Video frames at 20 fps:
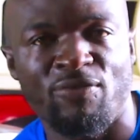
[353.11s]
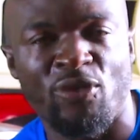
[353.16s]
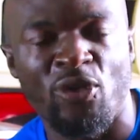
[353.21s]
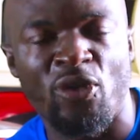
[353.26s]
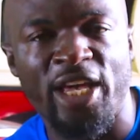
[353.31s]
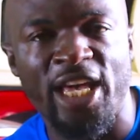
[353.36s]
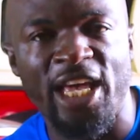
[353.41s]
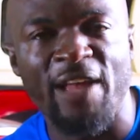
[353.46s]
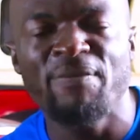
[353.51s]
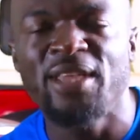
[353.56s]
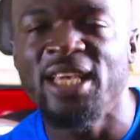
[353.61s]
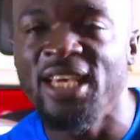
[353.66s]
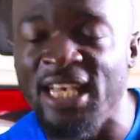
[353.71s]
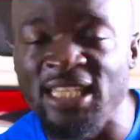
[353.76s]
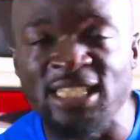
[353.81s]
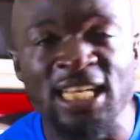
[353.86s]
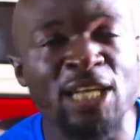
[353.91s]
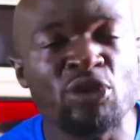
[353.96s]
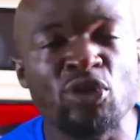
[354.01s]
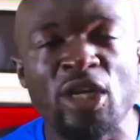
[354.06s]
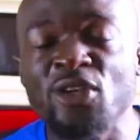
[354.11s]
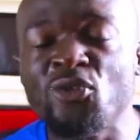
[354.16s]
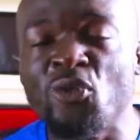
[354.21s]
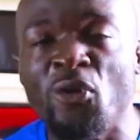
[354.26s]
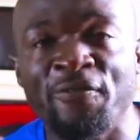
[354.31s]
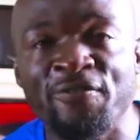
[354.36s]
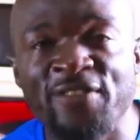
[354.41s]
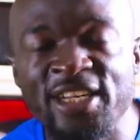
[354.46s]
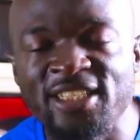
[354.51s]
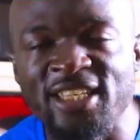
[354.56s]
Okay, it's actually
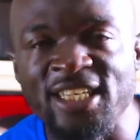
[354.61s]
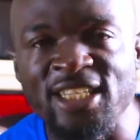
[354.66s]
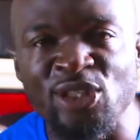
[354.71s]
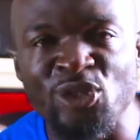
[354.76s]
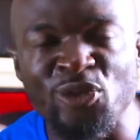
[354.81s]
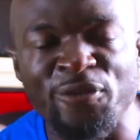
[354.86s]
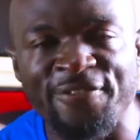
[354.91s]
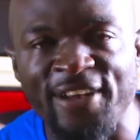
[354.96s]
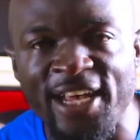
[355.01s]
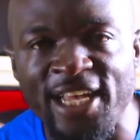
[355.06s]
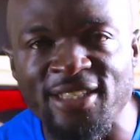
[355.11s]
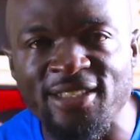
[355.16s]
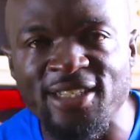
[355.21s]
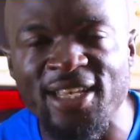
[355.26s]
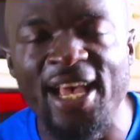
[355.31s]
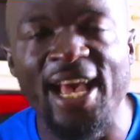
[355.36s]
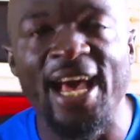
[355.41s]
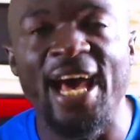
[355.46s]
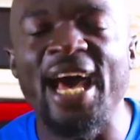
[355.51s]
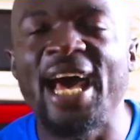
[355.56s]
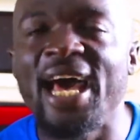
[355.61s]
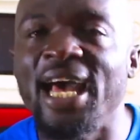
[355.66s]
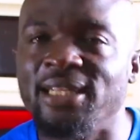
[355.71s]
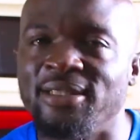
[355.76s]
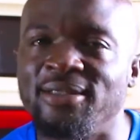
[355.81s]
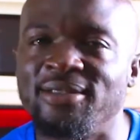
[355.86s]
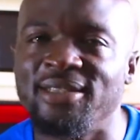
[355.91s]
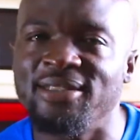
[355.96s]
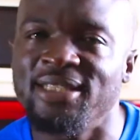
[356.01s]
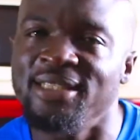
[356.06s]
converted into fats,
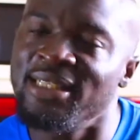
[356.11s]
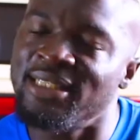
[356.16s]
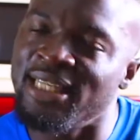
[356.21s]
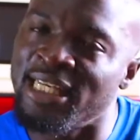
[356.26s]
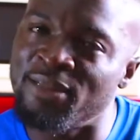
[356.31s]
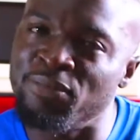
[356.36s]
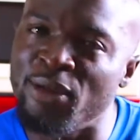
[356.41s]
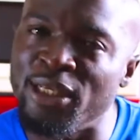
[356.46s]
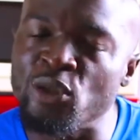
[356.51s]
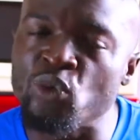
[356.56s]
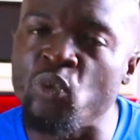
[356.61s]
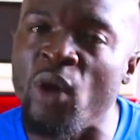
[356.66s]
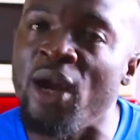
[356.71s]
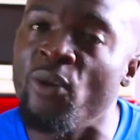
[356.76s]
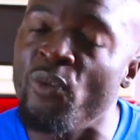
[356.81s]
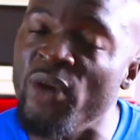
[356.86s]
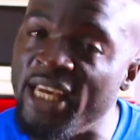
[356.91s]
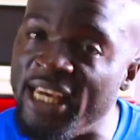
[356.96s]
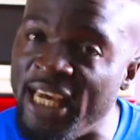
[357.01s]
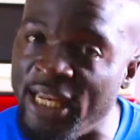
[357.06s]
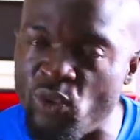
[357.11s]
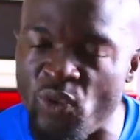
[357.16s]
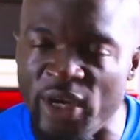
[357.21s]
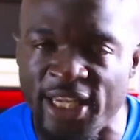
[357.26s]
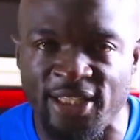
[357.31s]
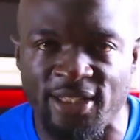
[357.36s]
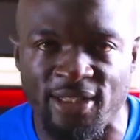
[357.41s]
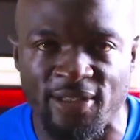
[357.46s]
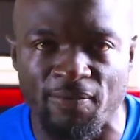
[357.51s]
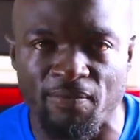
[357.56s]
and this explains why we gain
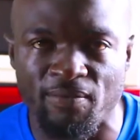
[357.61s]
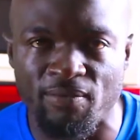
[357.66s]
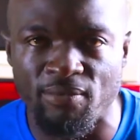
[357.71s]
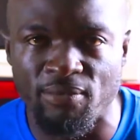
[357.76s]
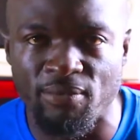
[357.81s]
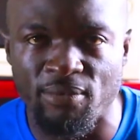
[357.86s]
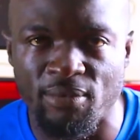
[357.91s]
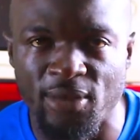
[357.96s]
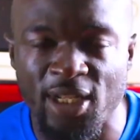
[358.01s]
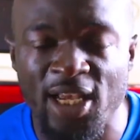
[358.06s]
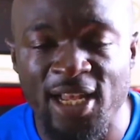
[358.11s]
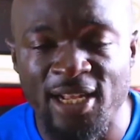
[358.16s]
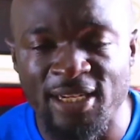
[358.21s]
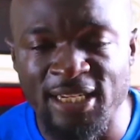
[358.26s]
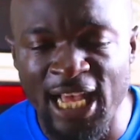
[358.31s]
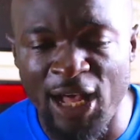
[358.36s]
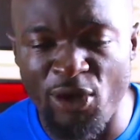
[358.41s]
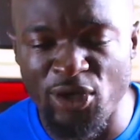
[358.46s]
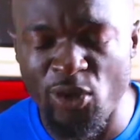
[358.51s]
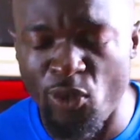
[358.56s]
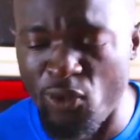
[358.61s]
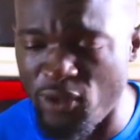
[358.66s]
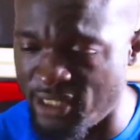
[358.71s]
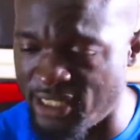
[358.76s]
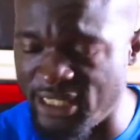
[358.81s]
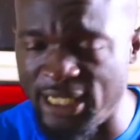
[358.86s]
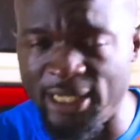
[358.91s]
weight. Now there was